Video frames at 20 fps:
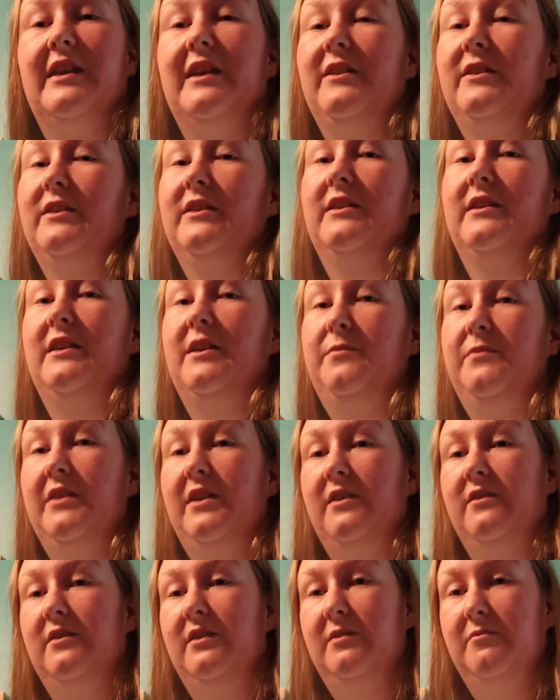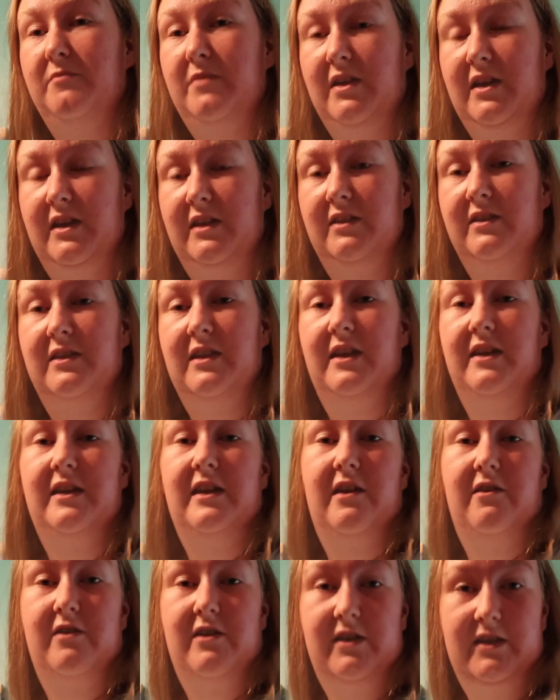and keep that in mind that
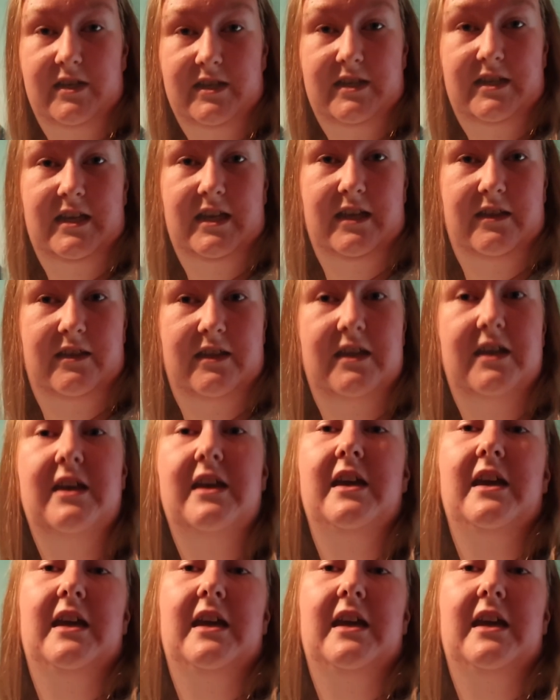now August 10th